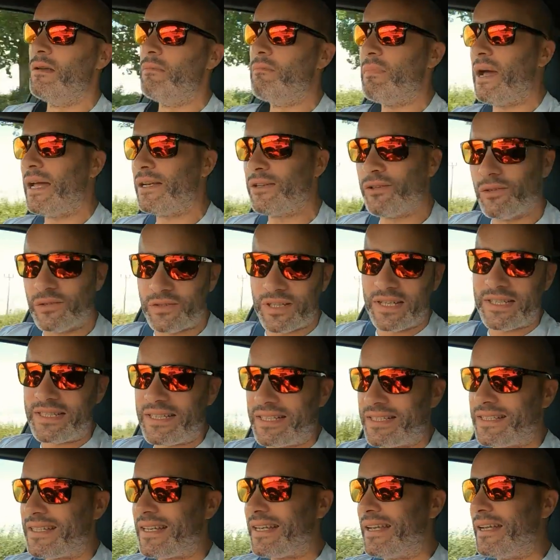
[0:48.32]
manual
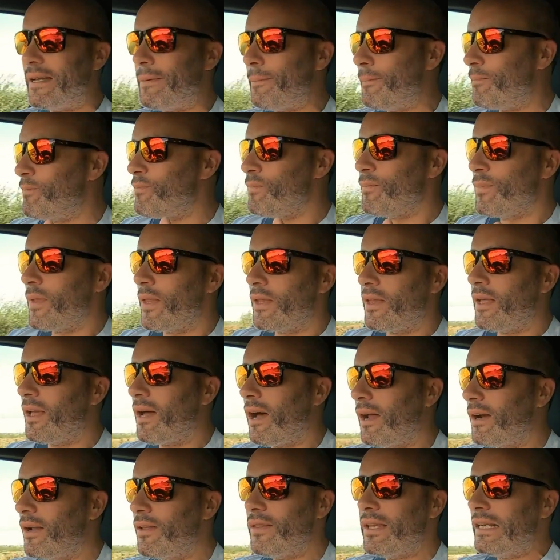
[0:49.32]
DCT.
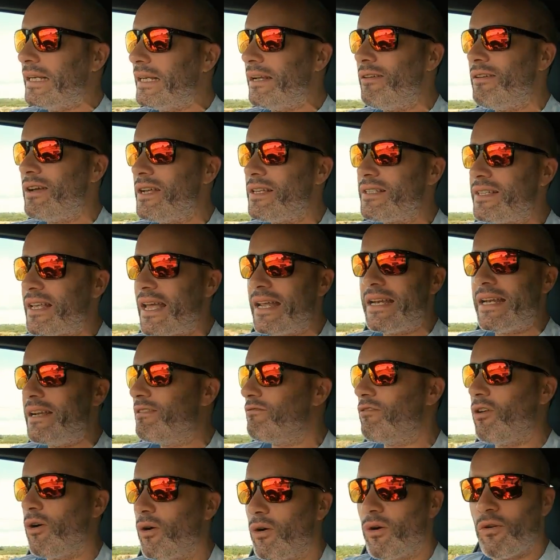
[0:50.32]
I don't think there is any
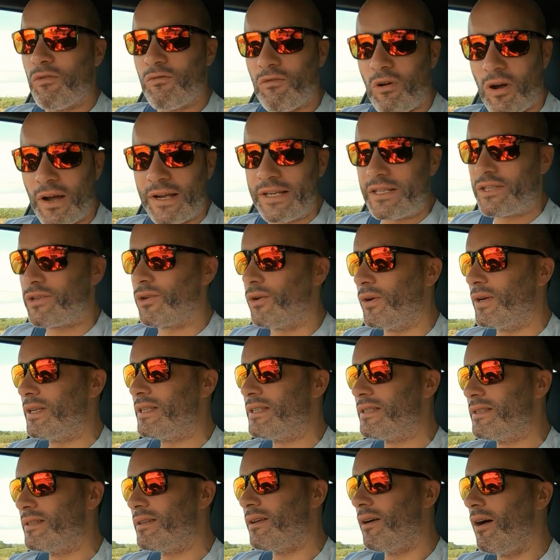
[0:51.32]
wrong or right
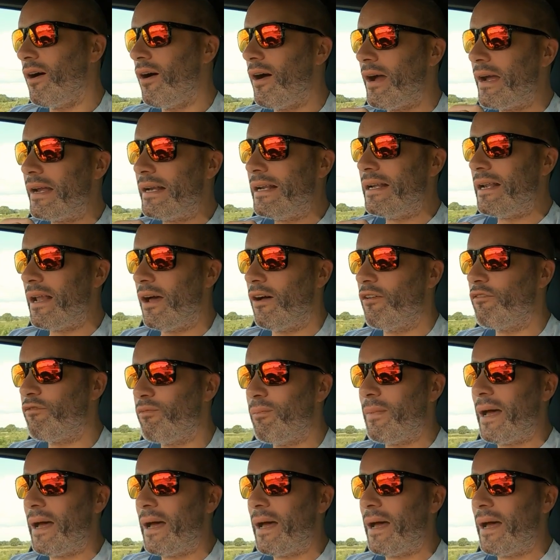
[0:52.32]
choice. I love